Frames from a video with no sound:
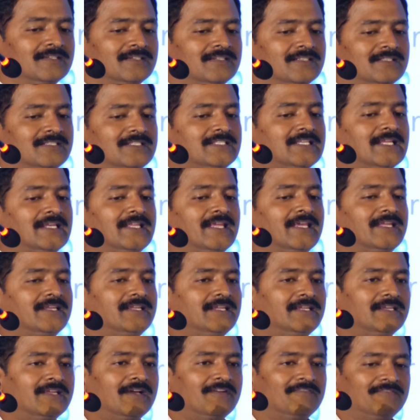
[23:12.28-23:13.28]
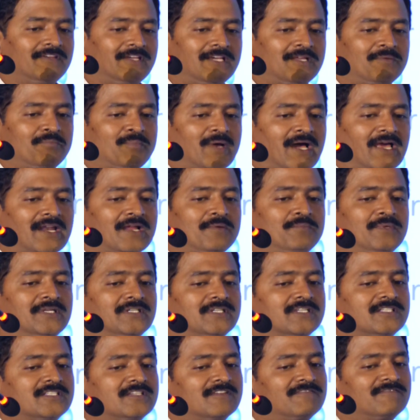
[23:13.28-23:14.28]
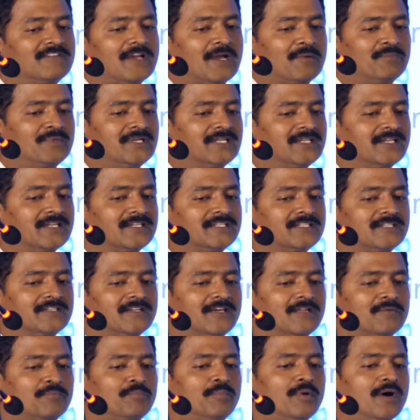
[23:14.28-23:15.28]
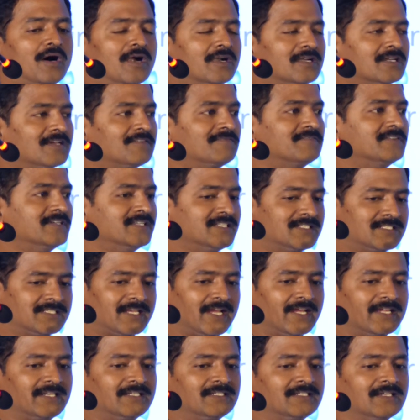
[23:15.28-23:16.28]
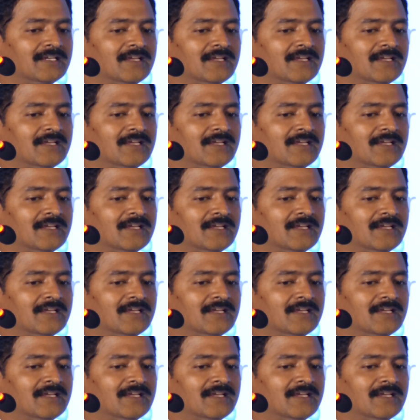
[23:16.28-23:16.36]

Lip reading: this is an arena where parameters of fabrication are part of design,